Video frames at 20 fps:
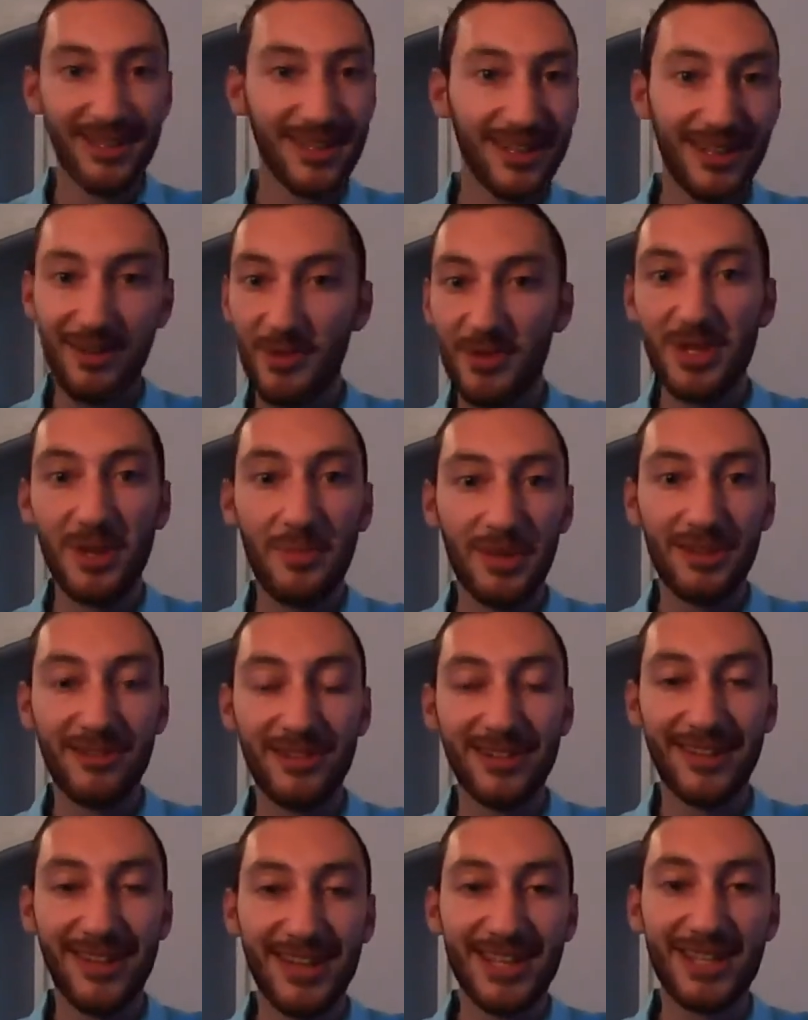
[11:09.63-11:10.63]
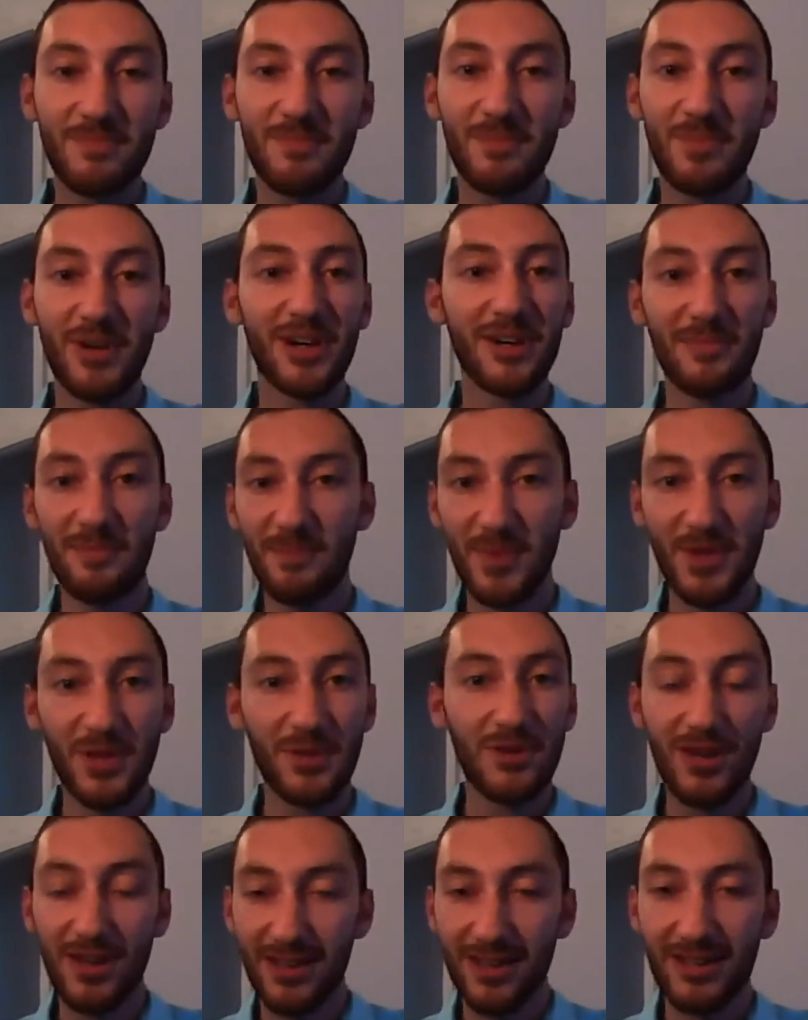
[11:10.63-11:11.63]
you know, something like this, but
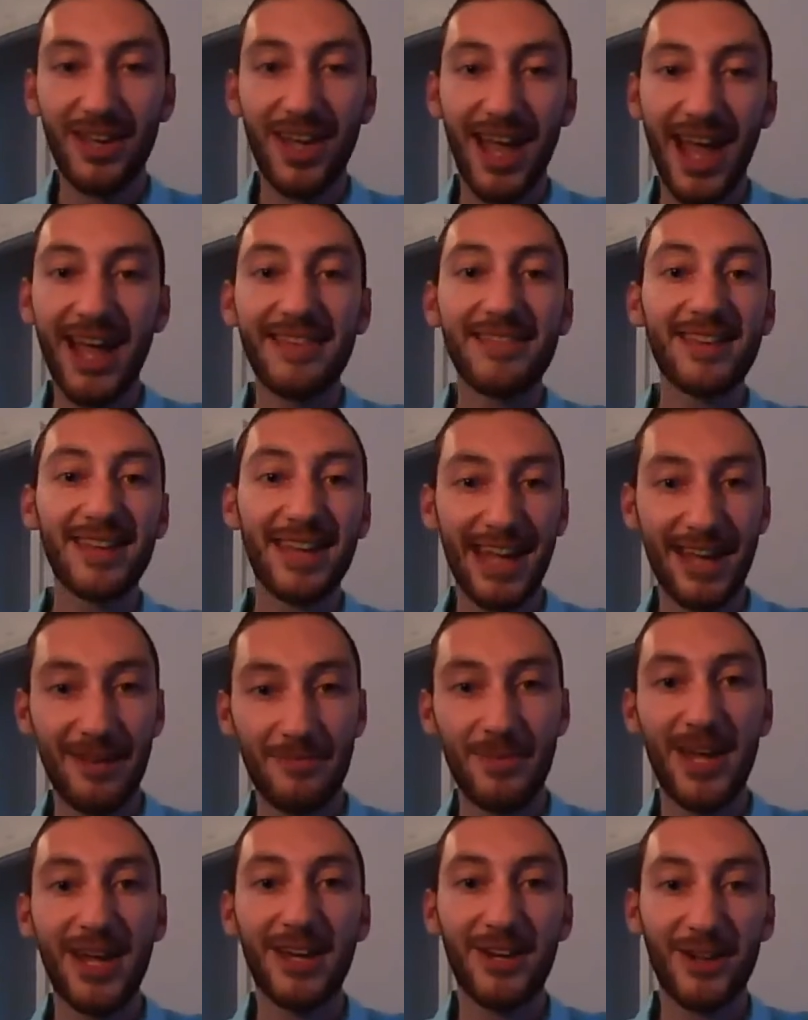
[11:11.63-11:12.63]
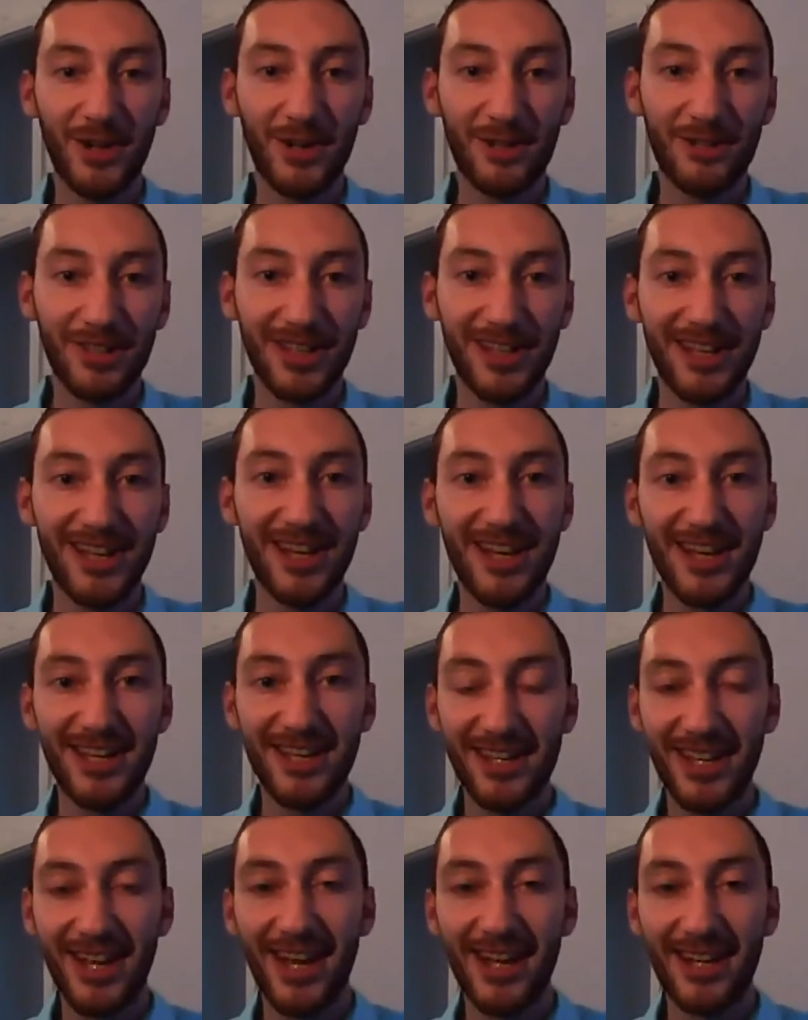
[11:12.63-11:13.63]
you end the campaign early.
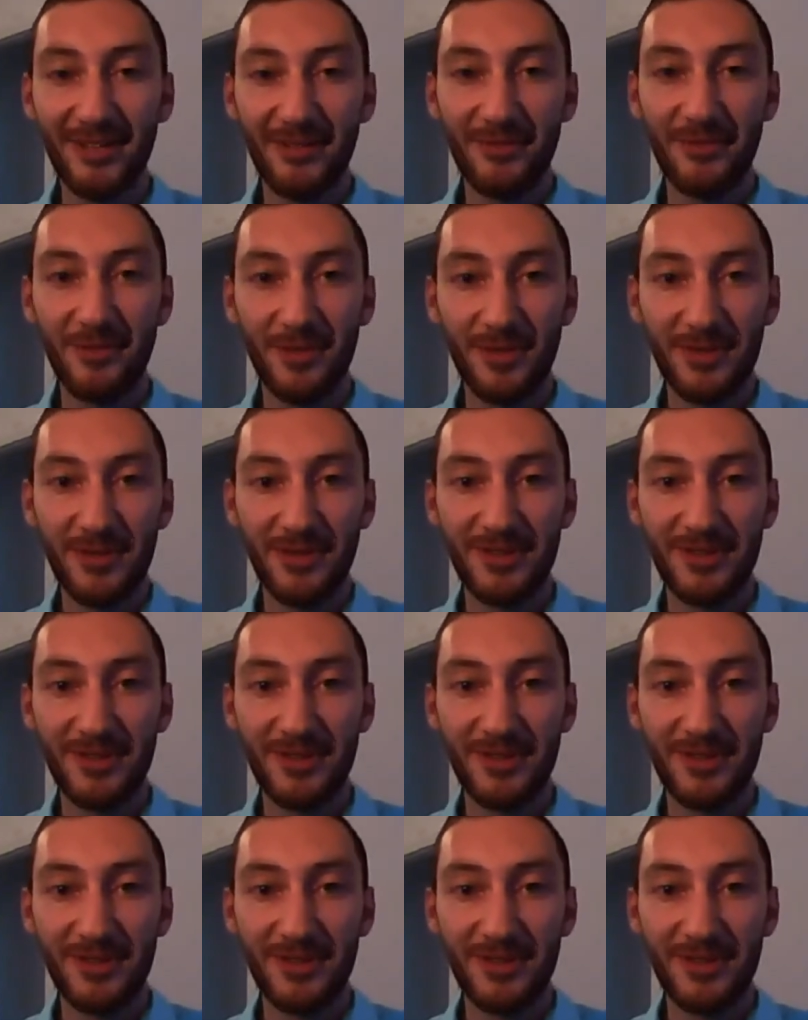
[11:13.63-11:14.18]
You kind of